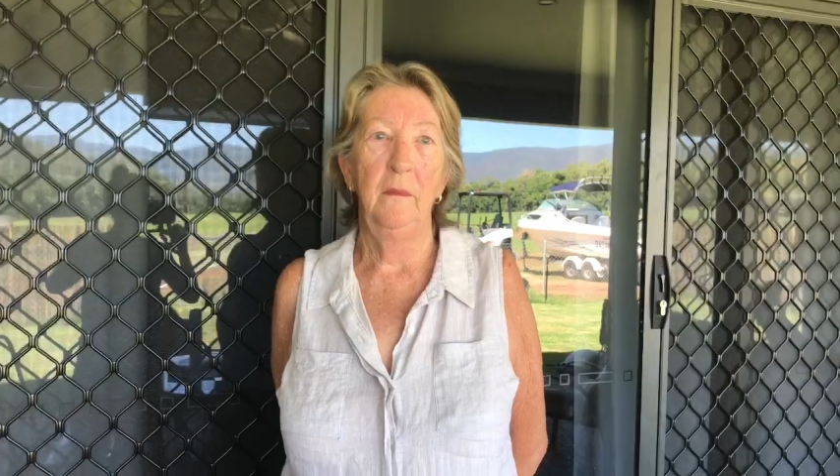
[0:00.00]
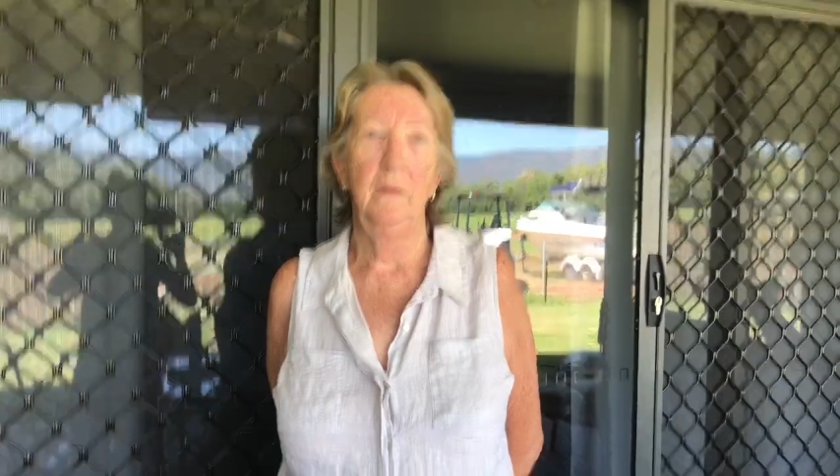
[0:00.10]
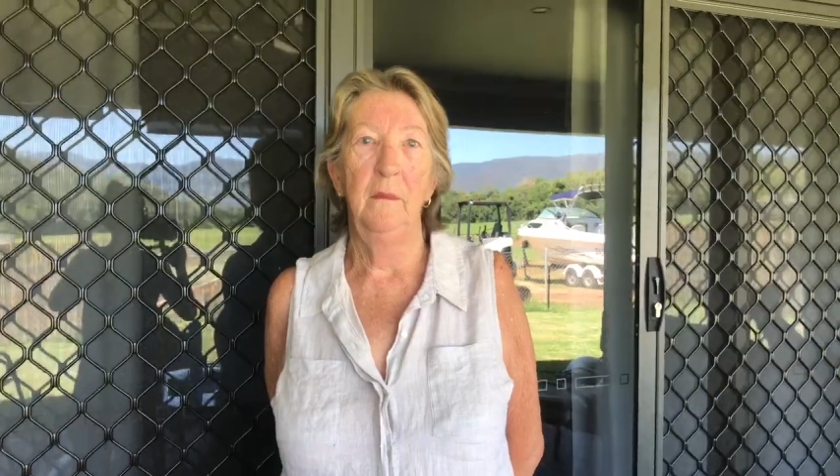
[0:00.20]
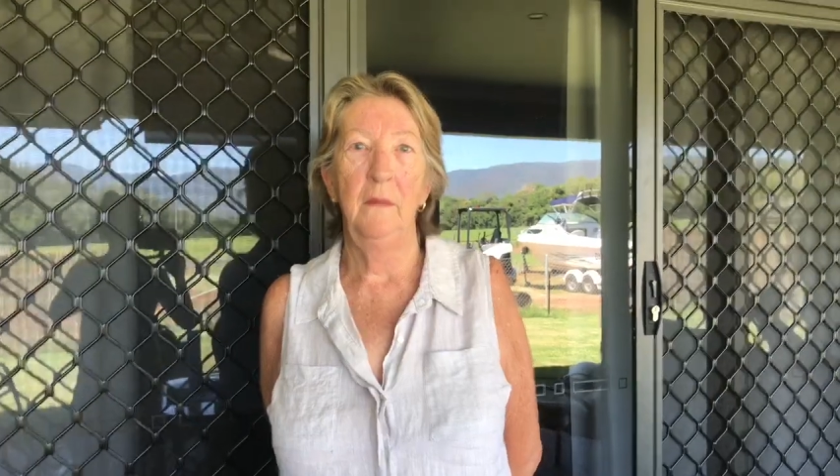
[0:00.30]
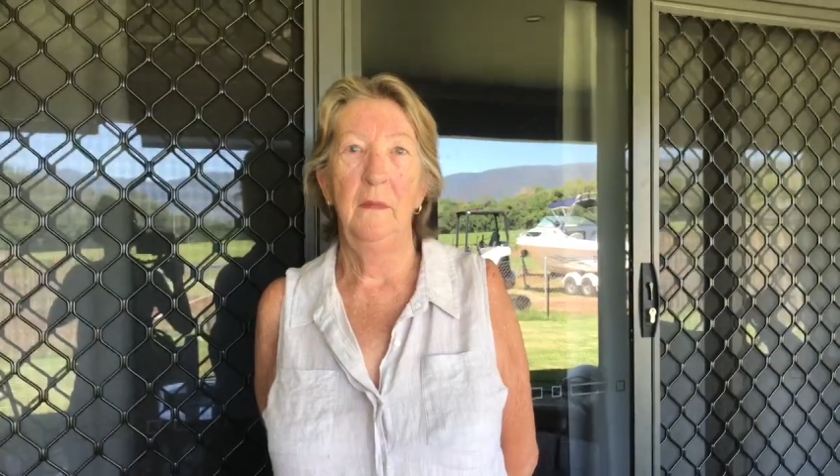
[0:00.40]

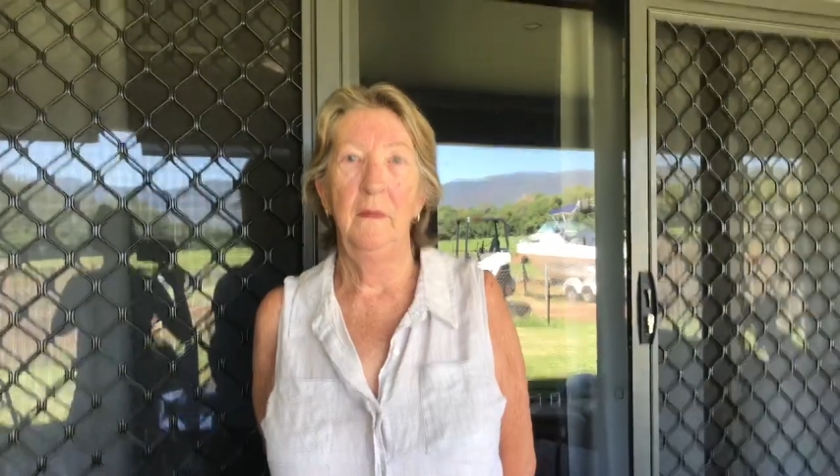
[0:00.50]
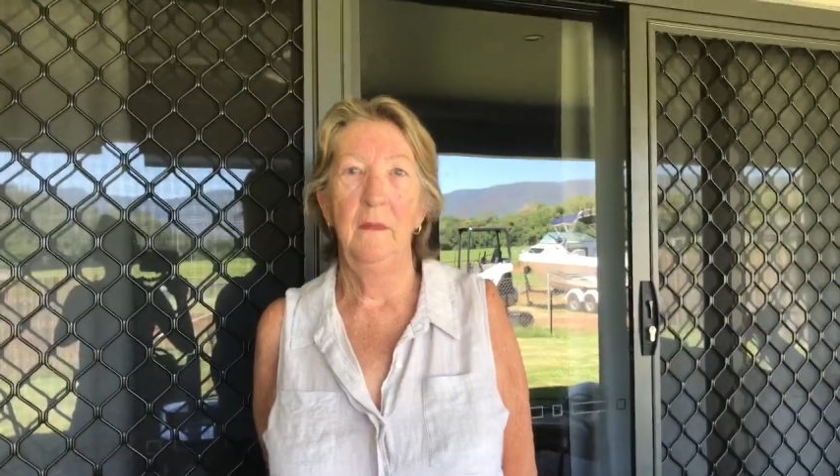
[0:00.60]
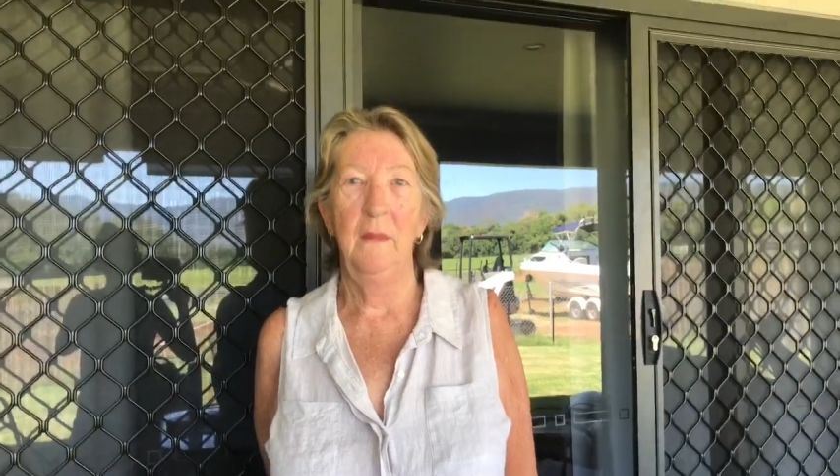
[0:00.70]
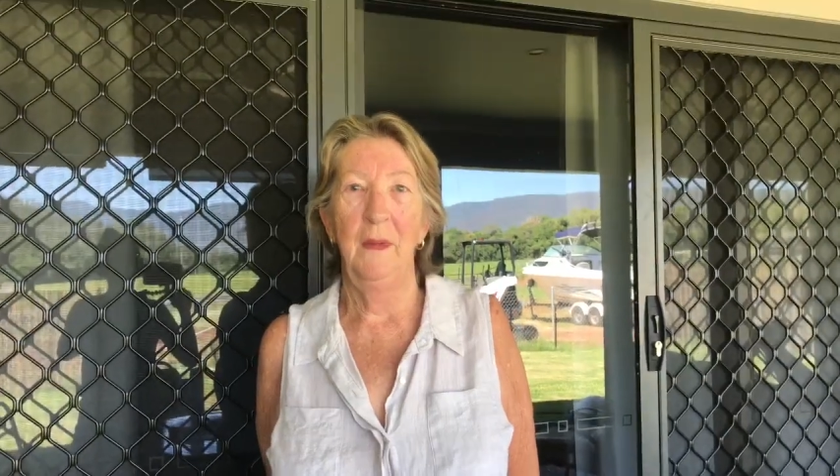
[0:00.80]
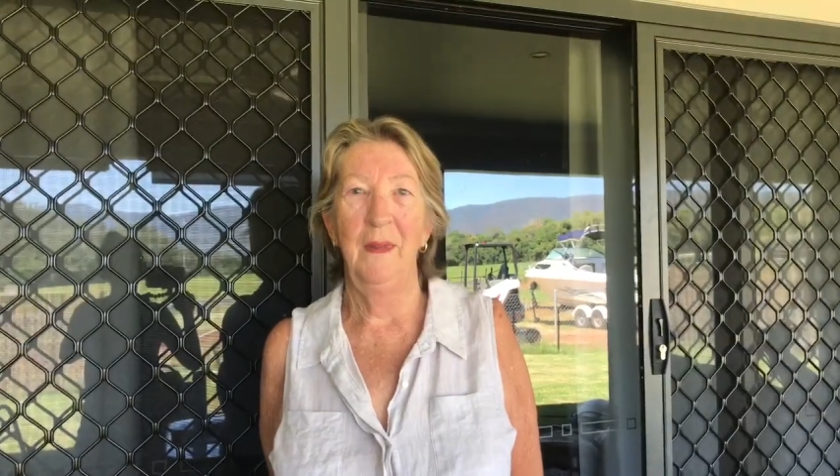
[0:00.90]
Hi Mom,
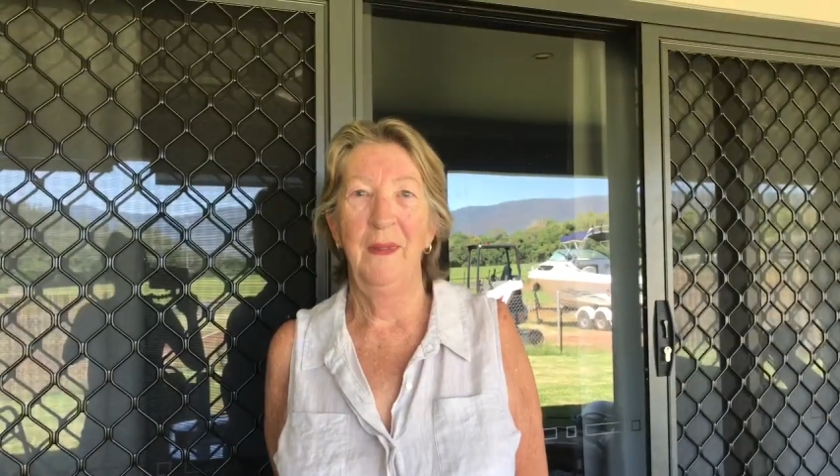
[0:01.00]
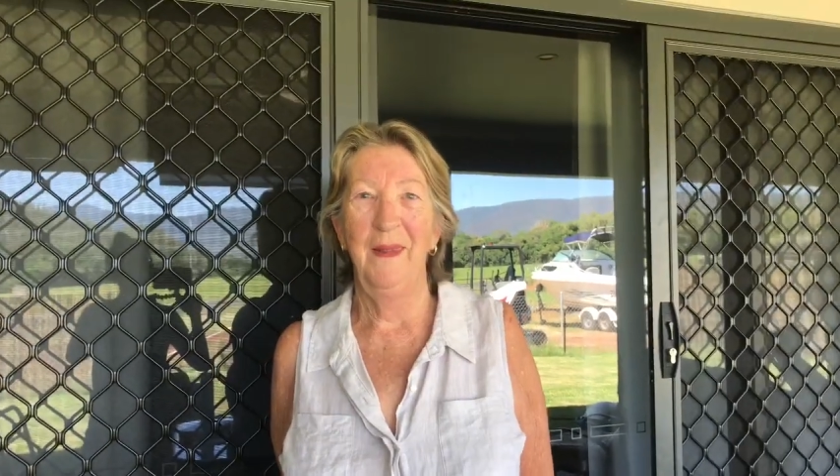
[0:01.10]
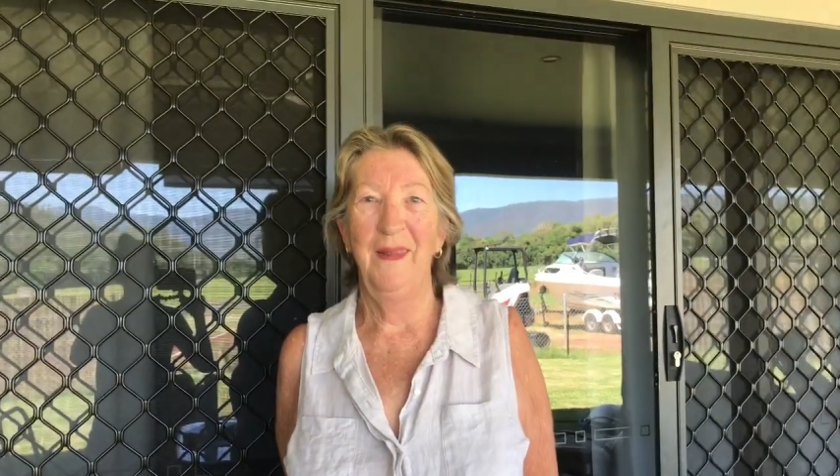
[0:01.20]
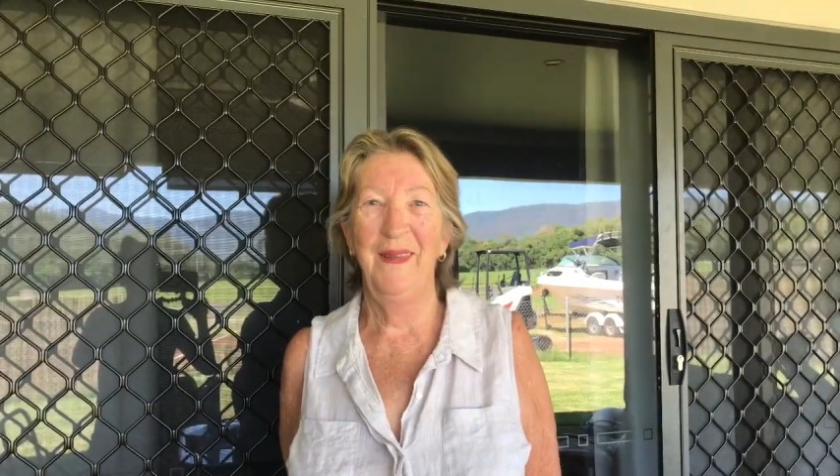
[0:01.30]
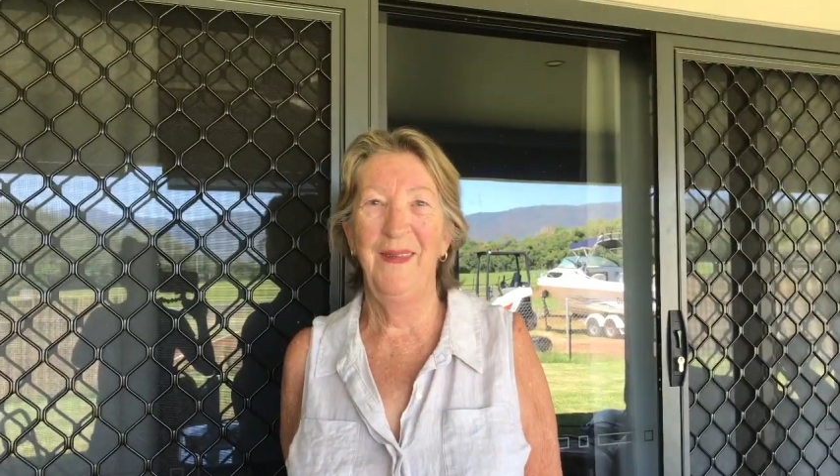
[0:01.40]
how are you
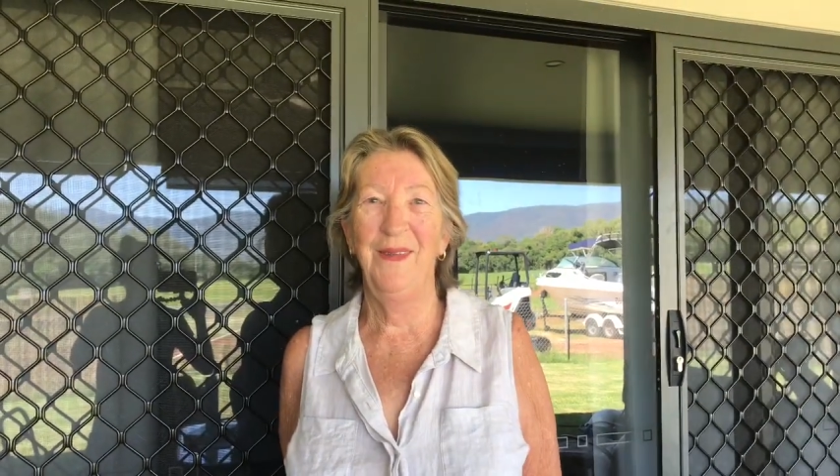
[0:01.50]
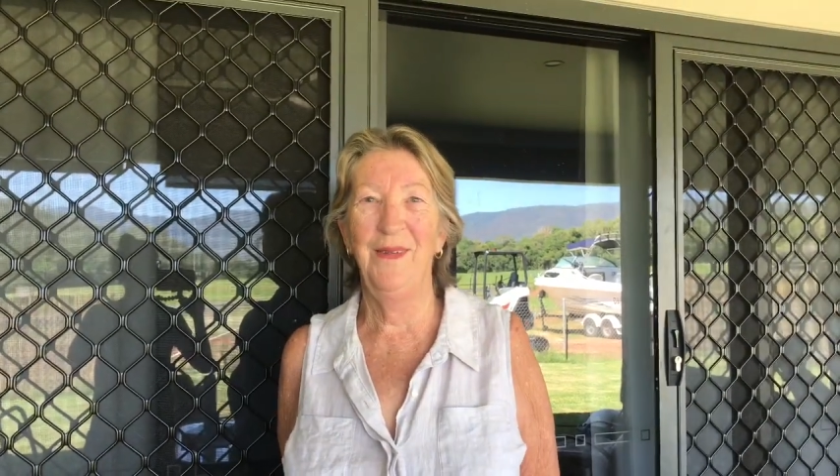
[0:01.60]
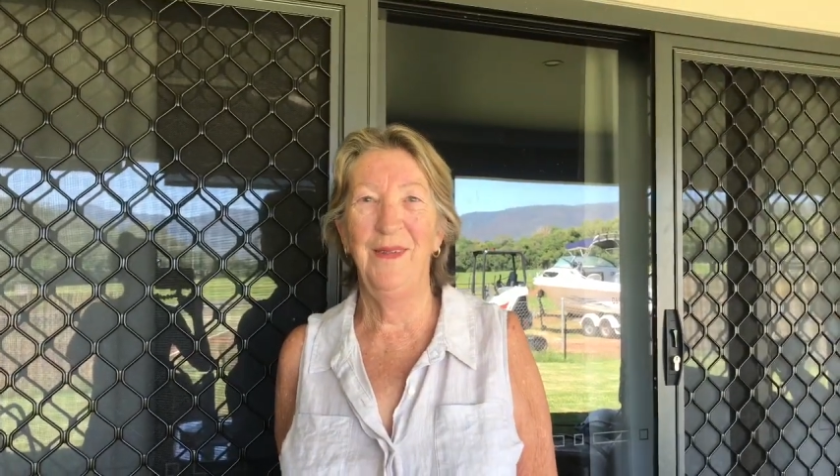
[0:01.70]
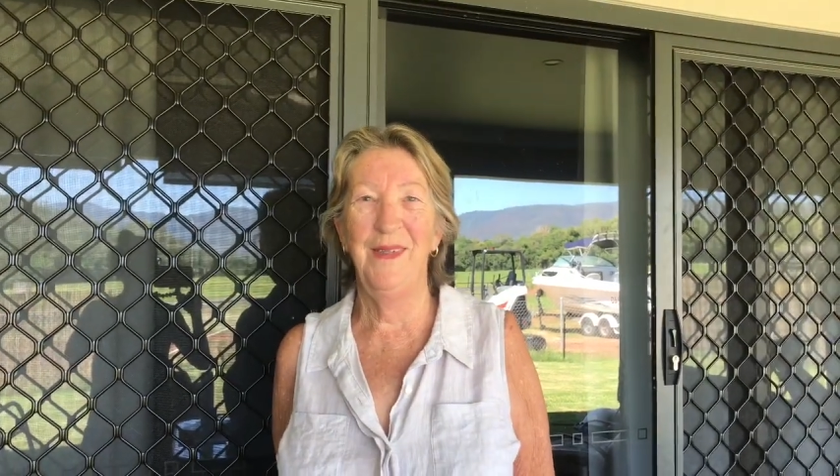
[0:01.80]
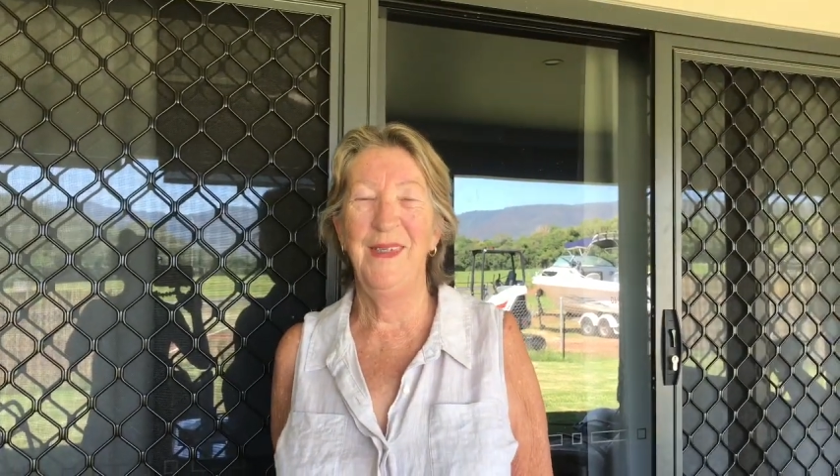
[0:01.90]
today?
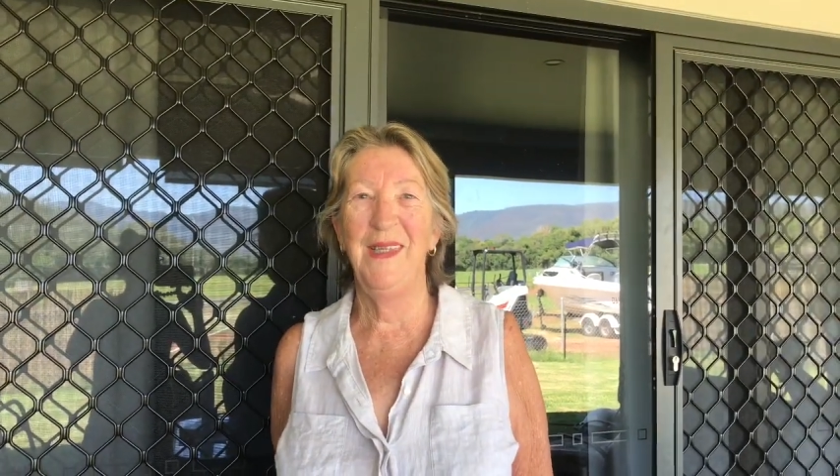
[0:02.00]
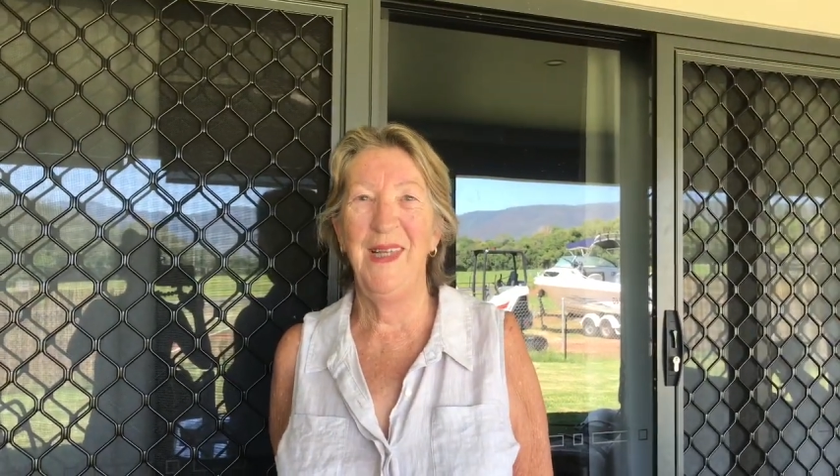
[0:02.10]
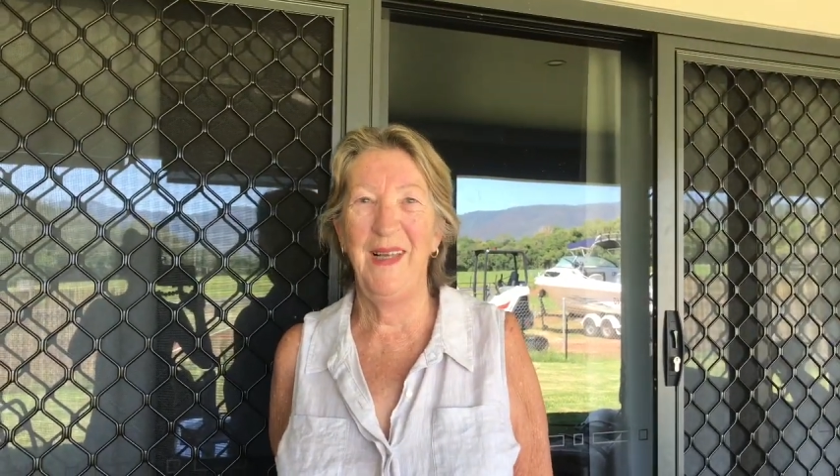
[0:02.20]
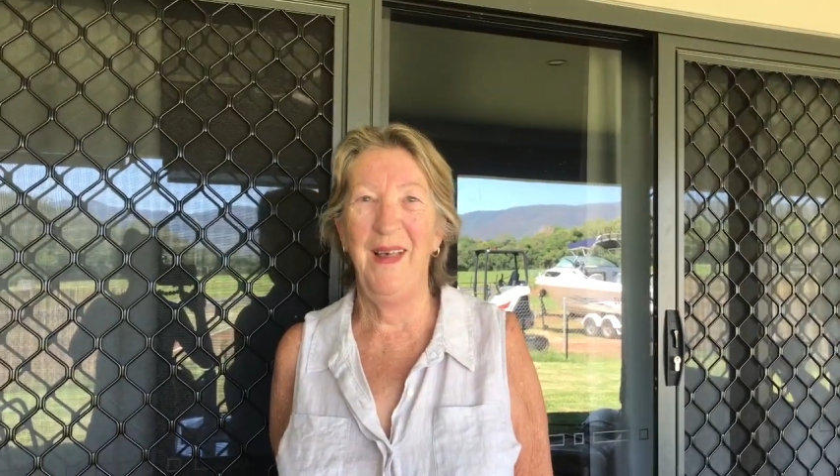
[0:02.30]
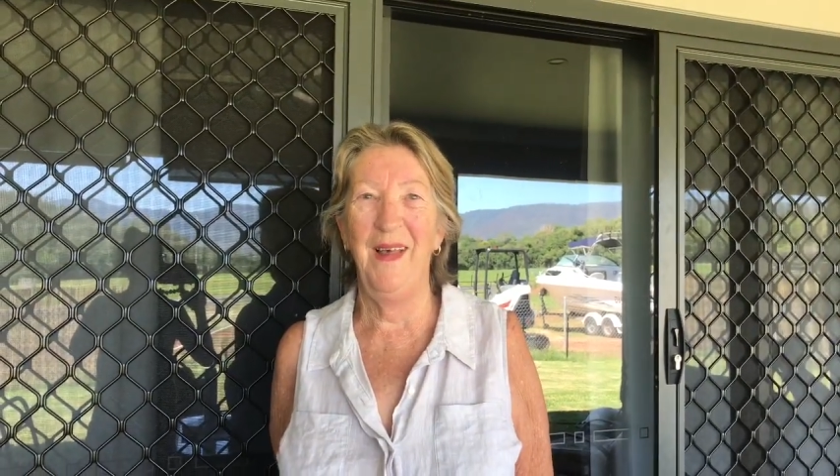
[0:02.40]
Good,
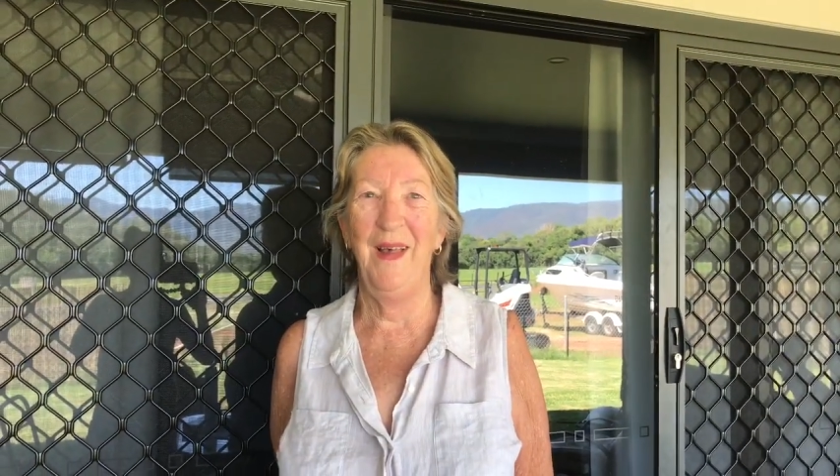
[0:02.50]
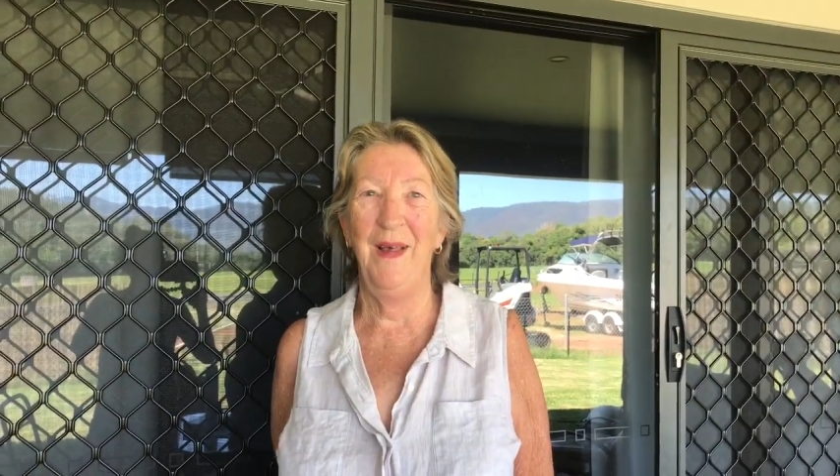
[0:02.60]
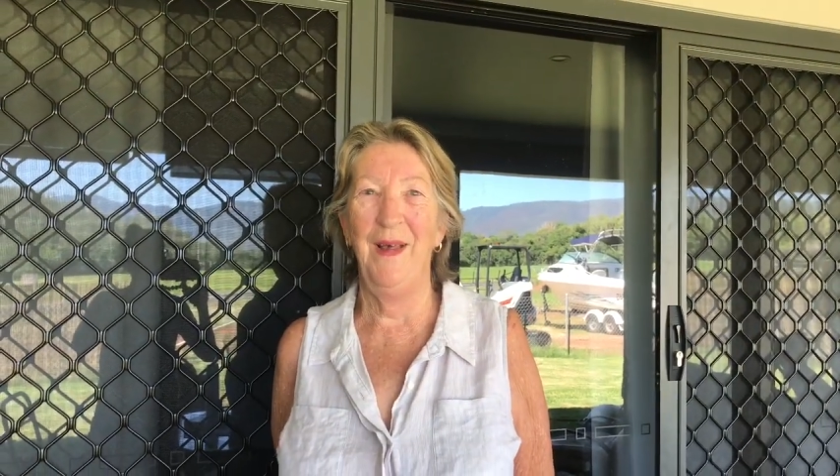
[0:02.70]
Dita.